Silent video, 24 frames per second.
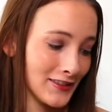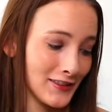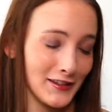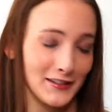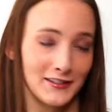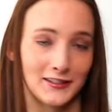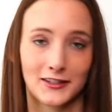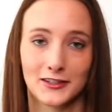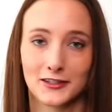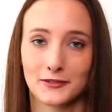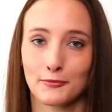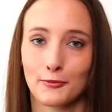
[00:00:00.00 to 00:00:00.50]

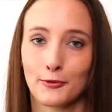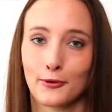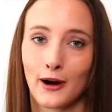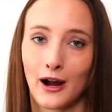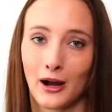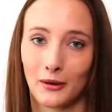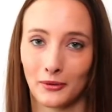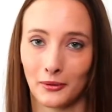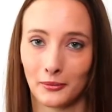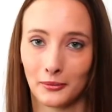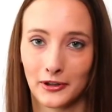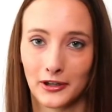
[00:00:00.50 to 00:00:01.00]
this is
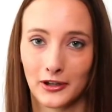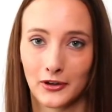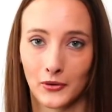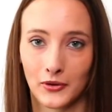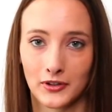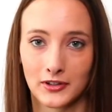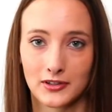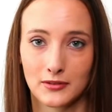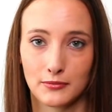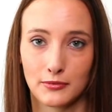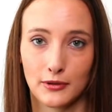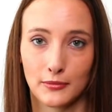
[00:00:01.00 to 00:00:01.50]
probably
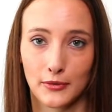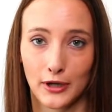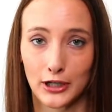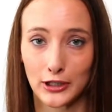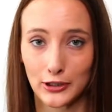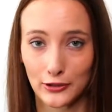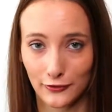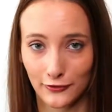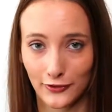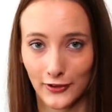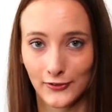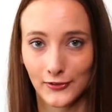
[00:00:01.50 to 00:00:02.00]
going to be my
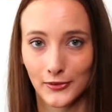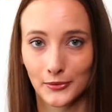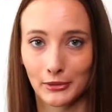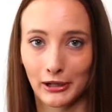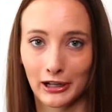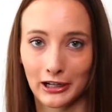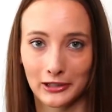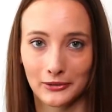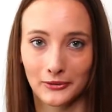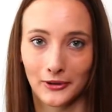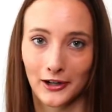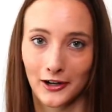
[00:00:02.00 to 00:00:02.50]
new favorite
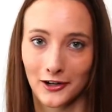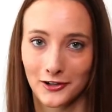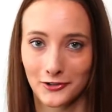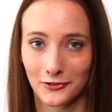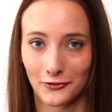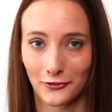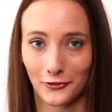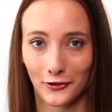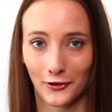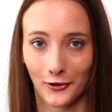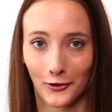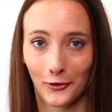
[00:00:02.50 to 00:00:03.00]
body wash
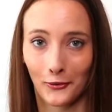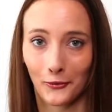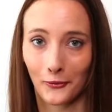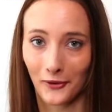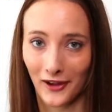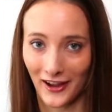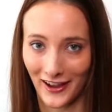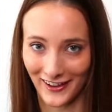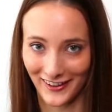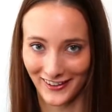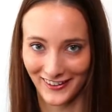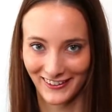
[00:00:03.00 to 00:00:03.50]
for a
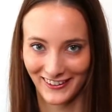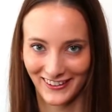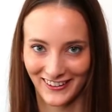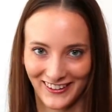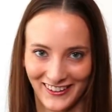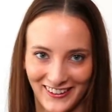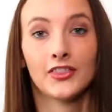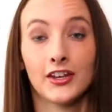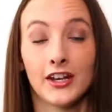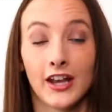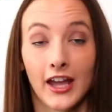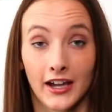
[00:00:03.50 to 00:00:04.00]
while.
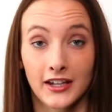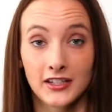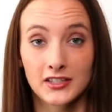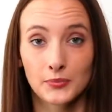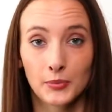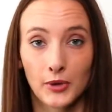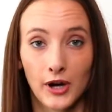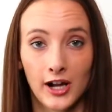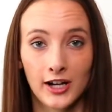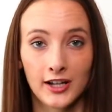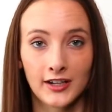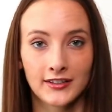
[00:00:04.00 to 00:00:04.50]
The next
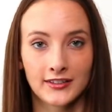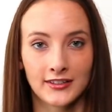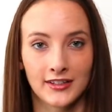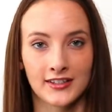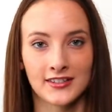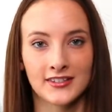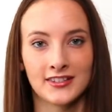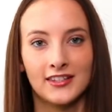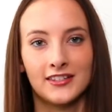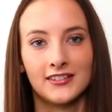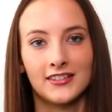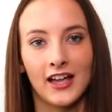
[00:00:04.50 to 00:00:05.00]
product
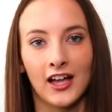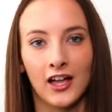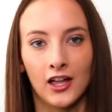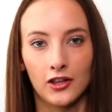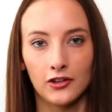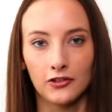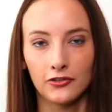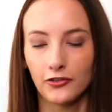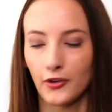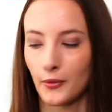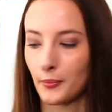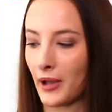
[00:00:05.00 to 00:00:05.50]
is this
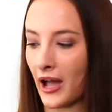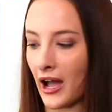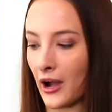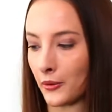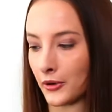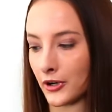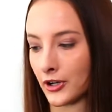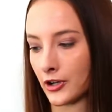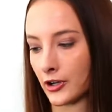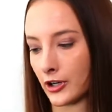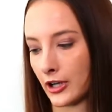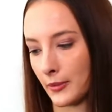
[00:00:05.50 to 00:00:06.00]
e.l.f.
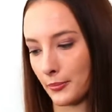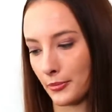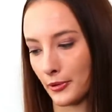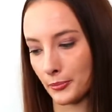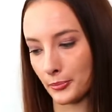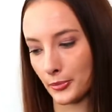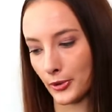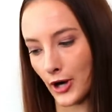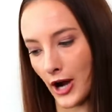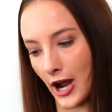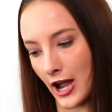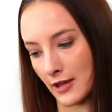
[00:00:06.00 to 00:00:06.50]
Power Grip
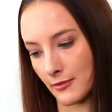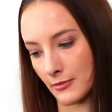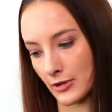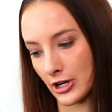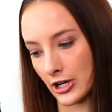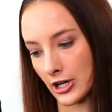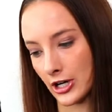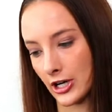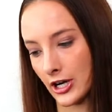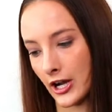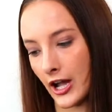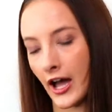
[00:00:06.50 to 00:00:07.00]

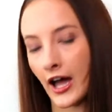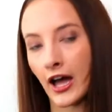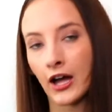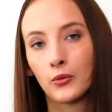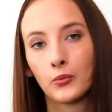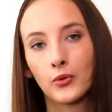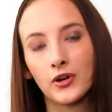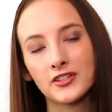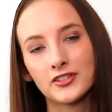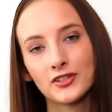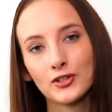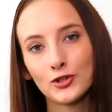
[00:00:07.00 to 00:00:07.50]
Primer. I
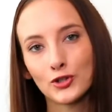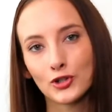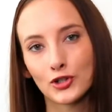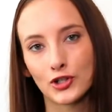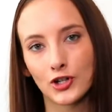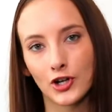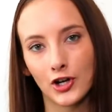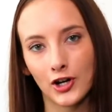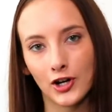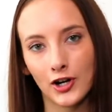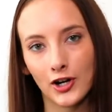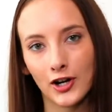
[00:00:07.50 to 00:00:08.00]
wasn't
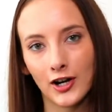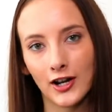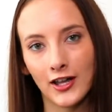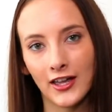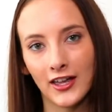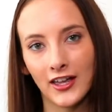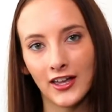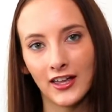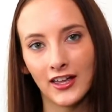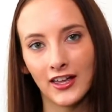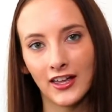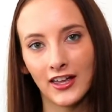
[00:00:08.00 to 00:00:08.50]
sure
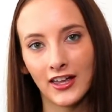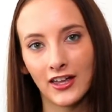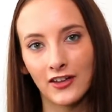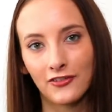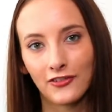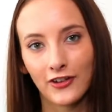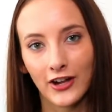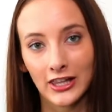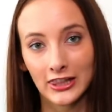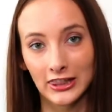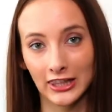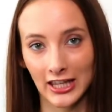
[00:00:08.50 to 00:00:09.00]

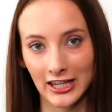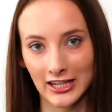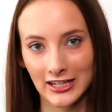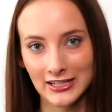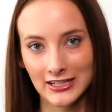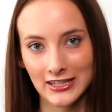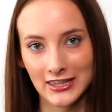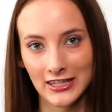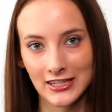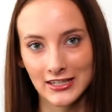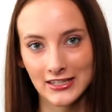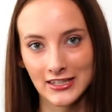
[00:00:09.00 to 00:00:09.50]
if I
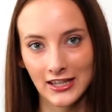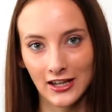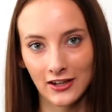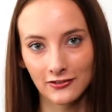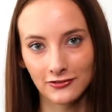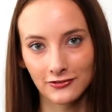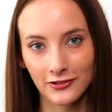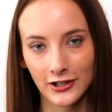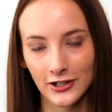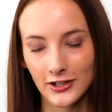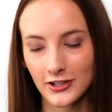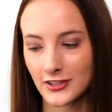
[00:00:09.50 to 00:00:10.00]
liked this
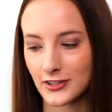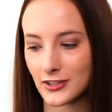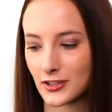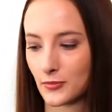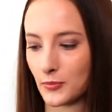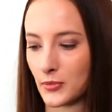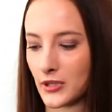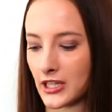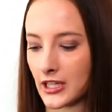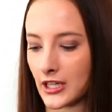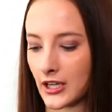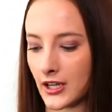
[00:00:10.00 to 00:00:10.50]
at
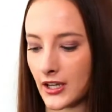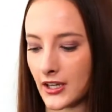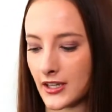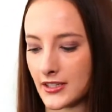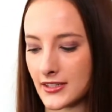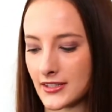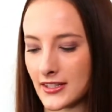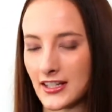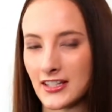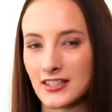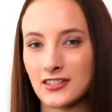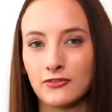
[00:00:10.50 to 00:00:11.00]
first
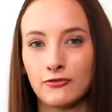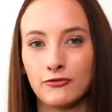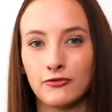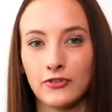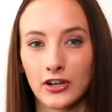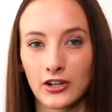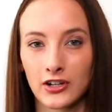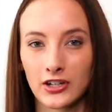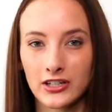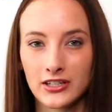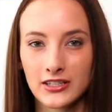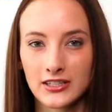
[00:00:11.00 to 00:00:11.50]
because it's
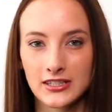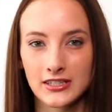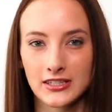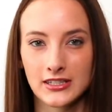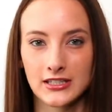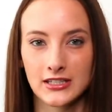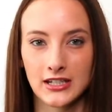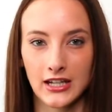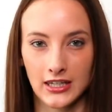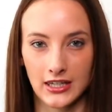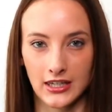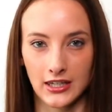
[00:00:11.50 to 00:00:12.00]
very
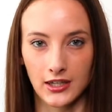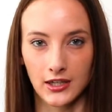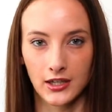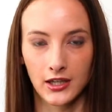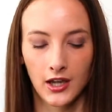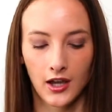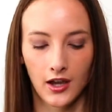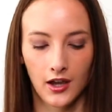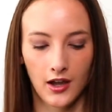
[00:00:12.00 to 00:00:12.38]
sticky.